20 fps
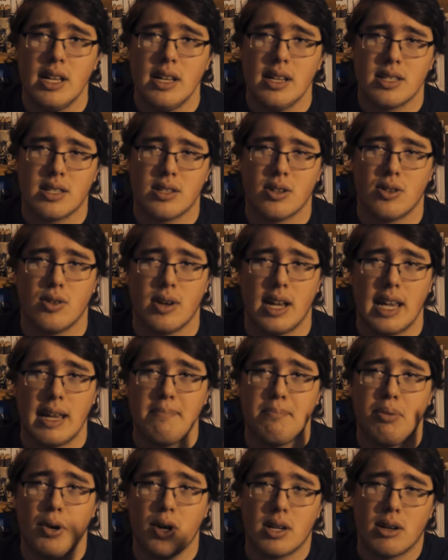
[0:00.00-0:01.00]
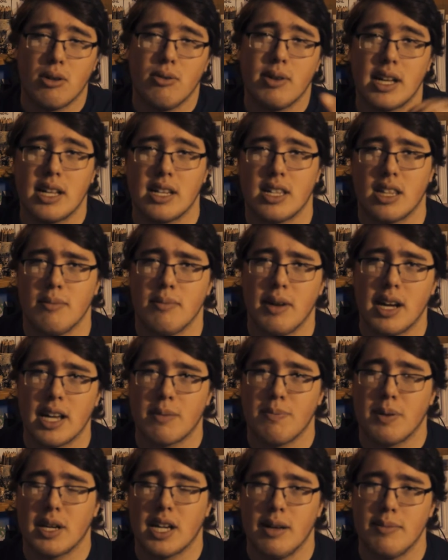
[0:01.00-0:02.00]
so input going into the
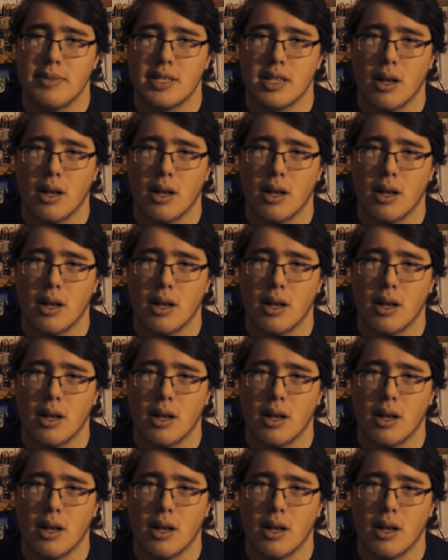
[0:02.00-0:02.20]
mic becomes